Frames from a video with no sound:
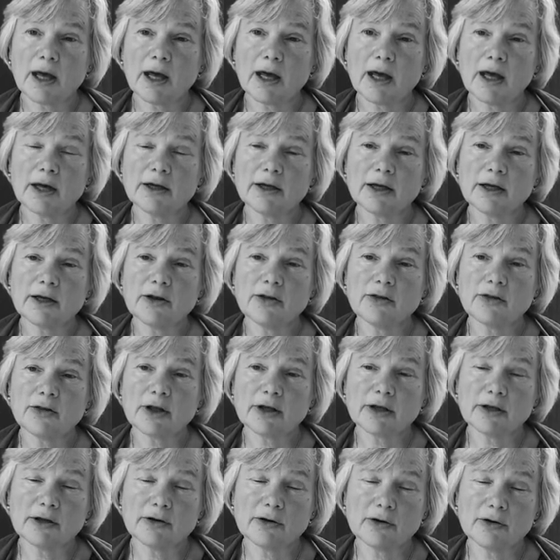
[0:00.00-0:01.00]
And I
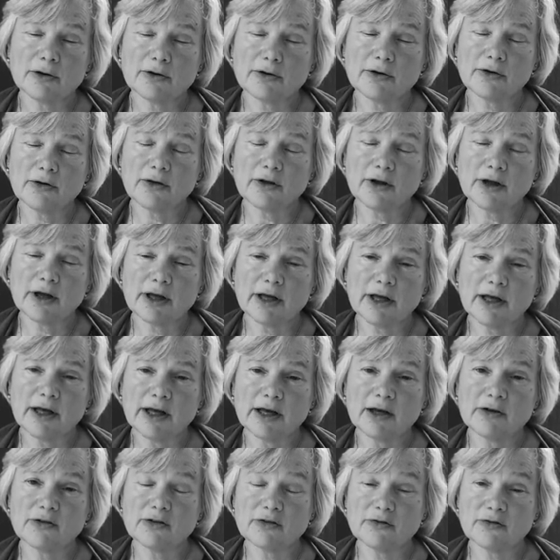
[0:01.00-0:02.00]
thank God that
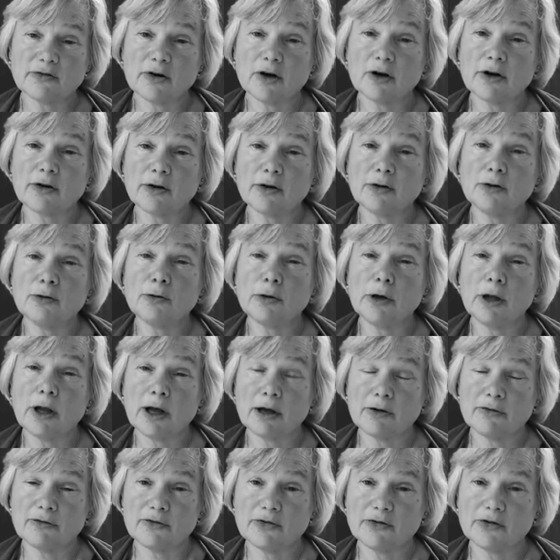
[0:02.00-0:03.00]
he is a Father who
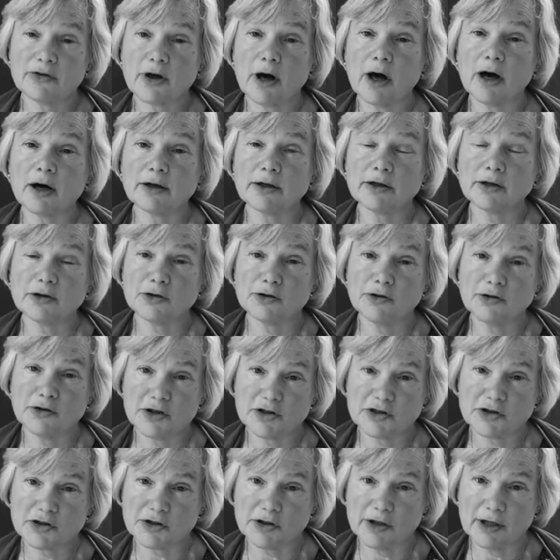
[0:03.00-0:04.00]
loves
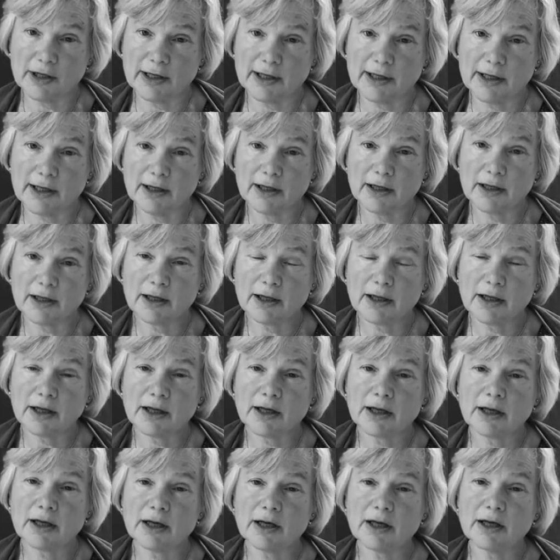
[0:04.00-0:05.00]
unconditionally
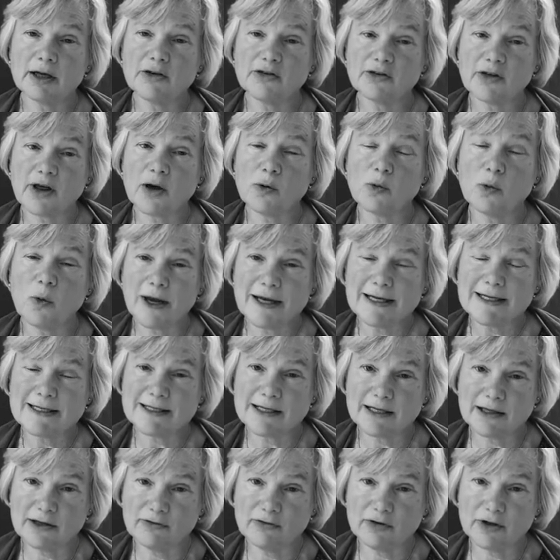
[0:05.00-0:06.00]
and is there
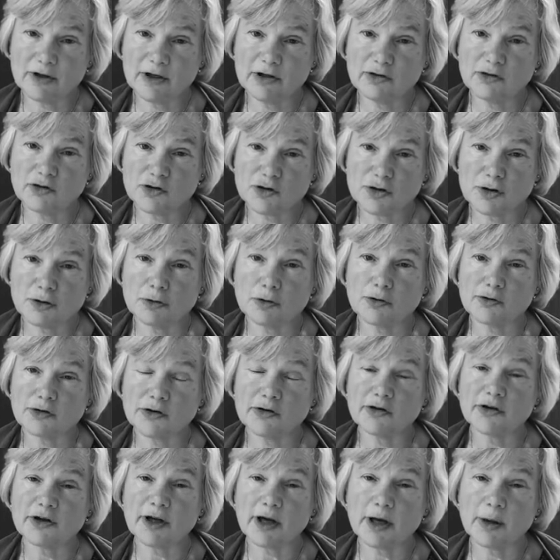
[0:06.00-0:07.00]
waiting for his children
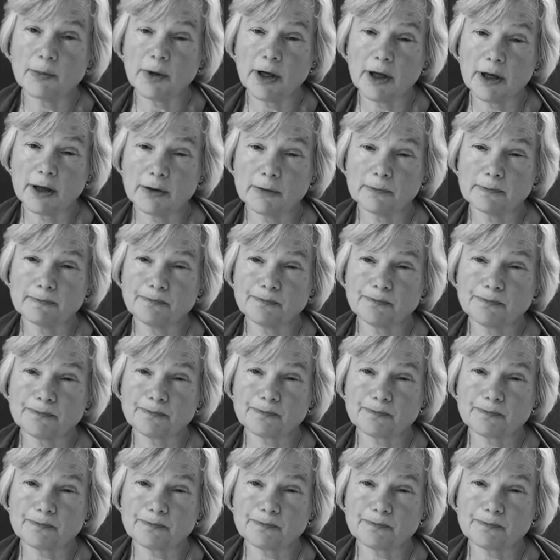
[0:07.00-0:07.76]
to come home.